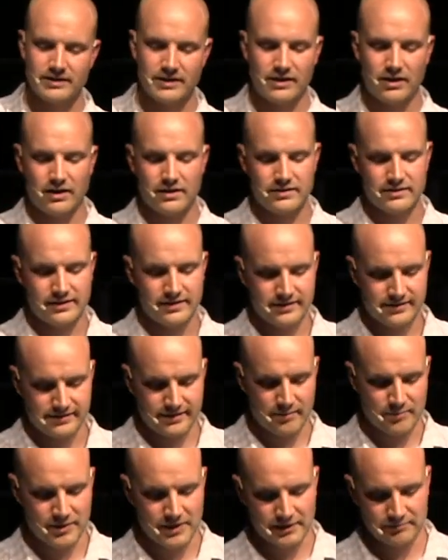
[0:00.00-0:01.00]
in the Garden of
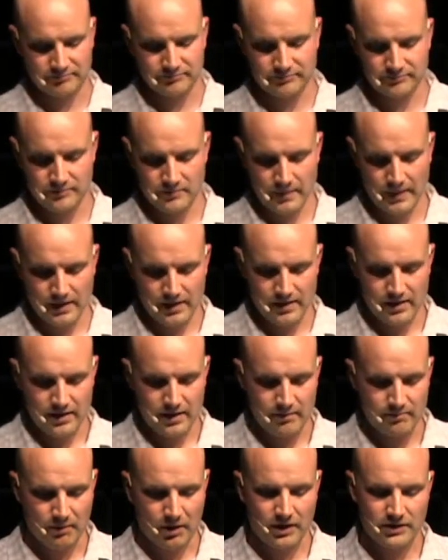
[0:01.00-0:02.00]
Gethsemane.
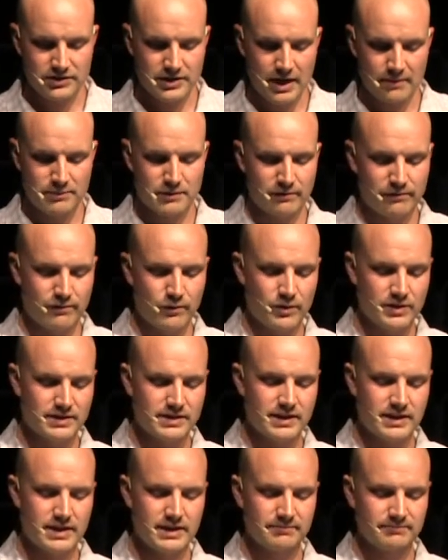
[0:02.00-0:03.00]
In Mark chapter
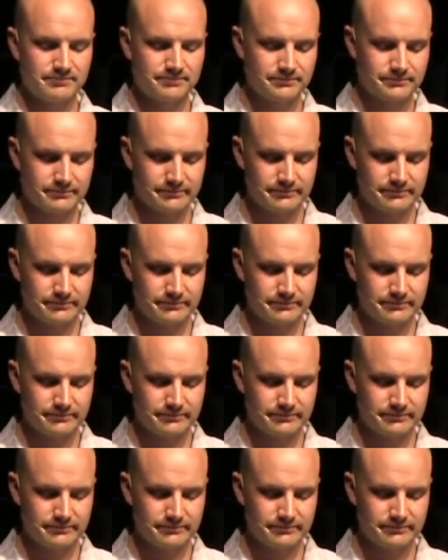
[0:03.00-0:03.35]
14,